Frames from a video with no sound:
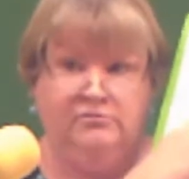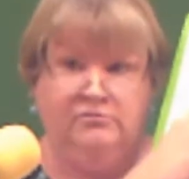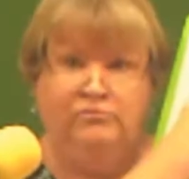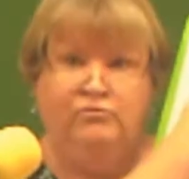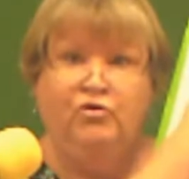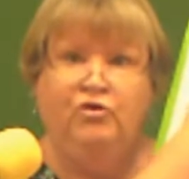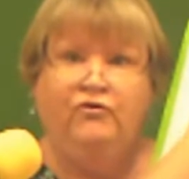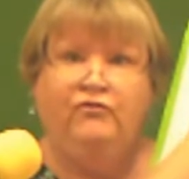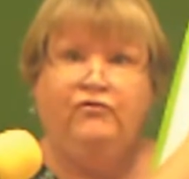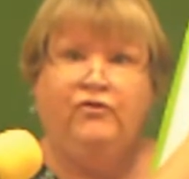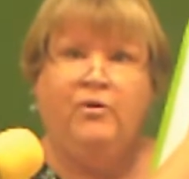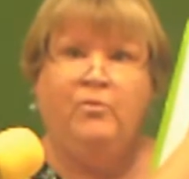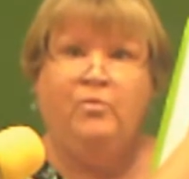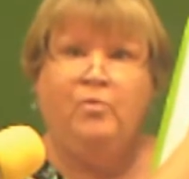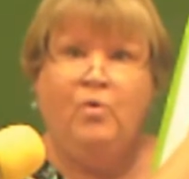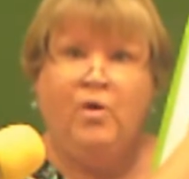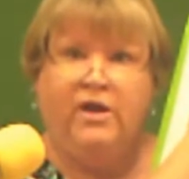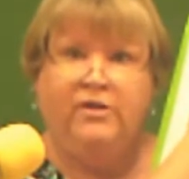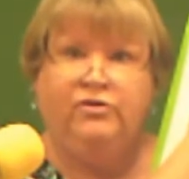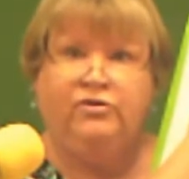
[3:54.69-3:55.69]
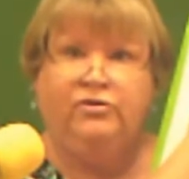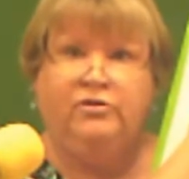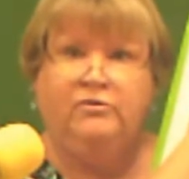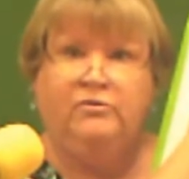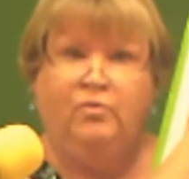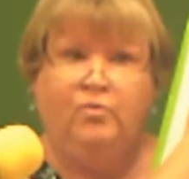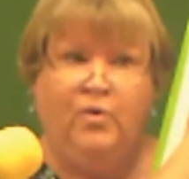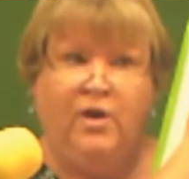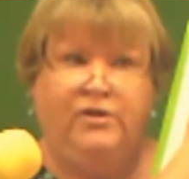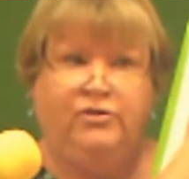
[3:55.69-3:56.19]
move from
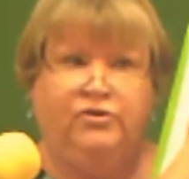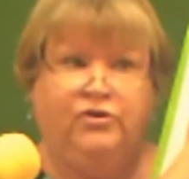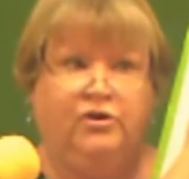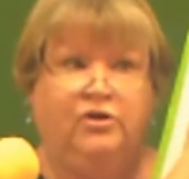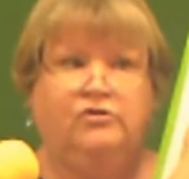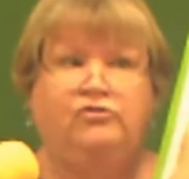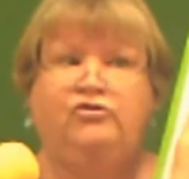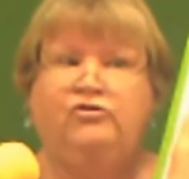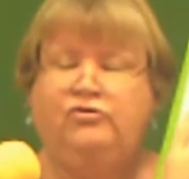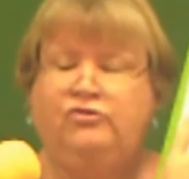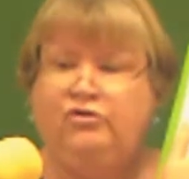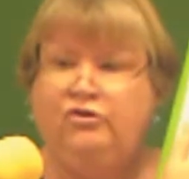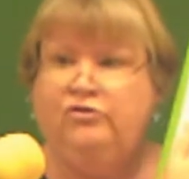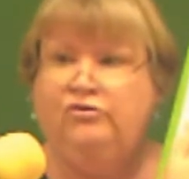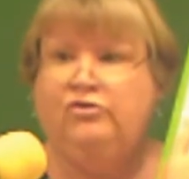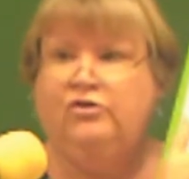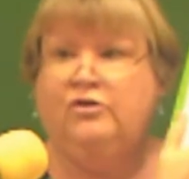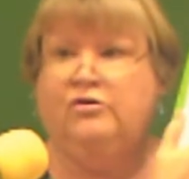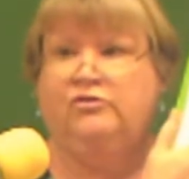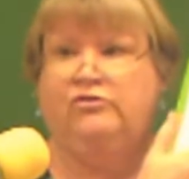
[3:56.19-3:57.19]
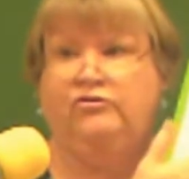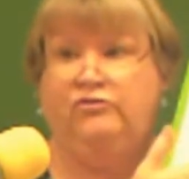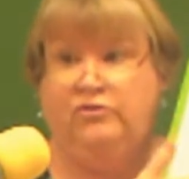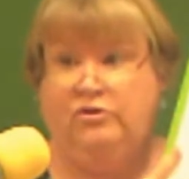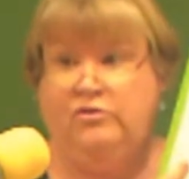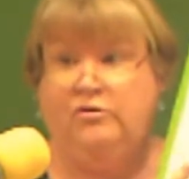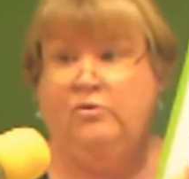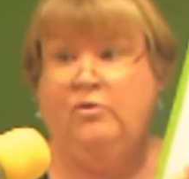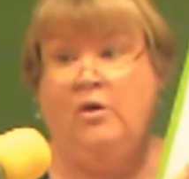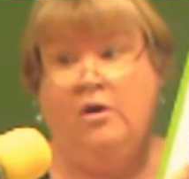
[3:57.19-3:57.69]
1/3 to 2/3
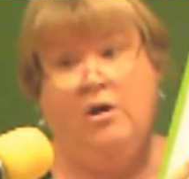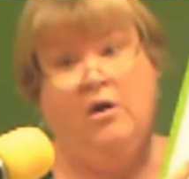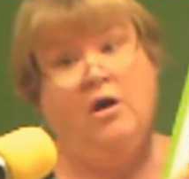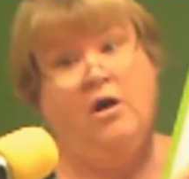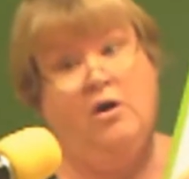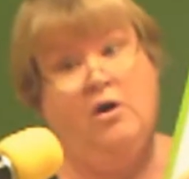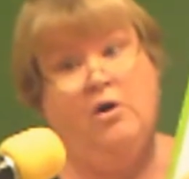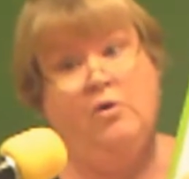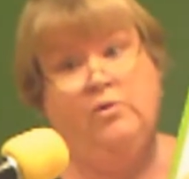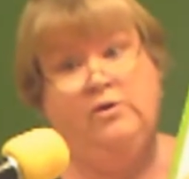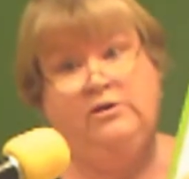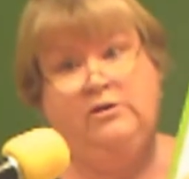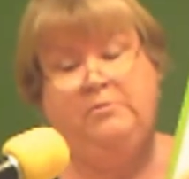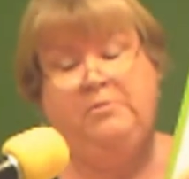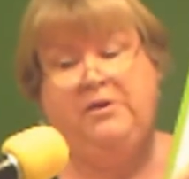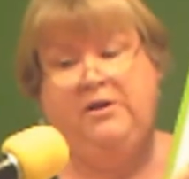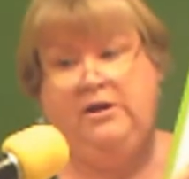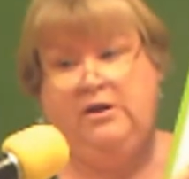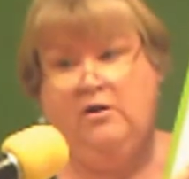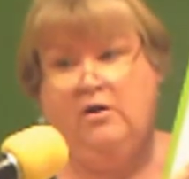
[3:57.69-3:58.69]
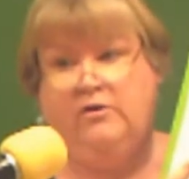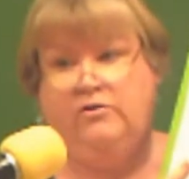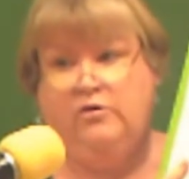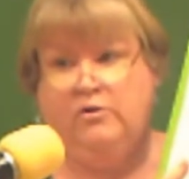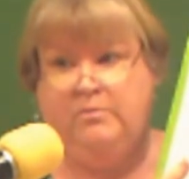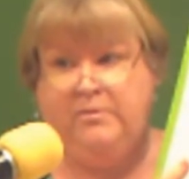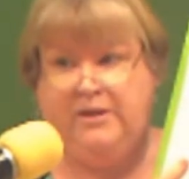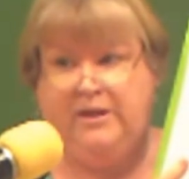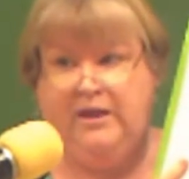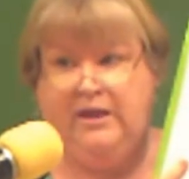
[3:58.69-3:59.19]
to a whole one, depending on
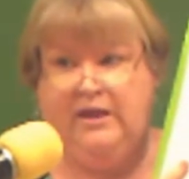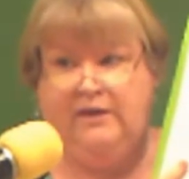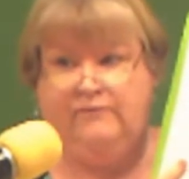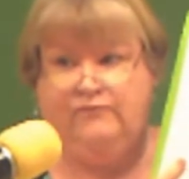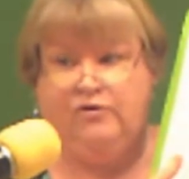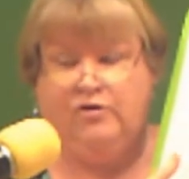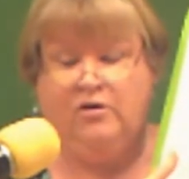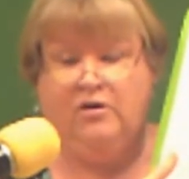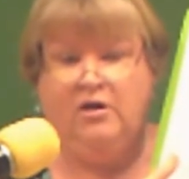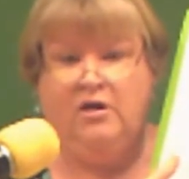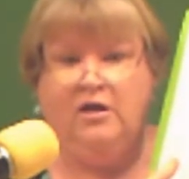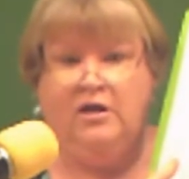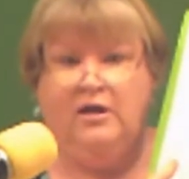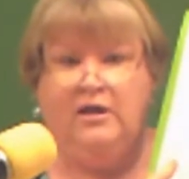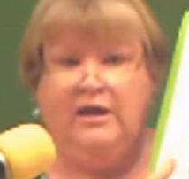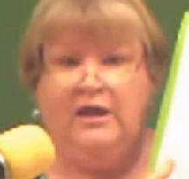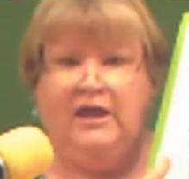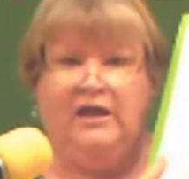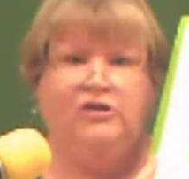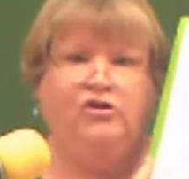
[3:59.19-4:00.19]
their behavior. It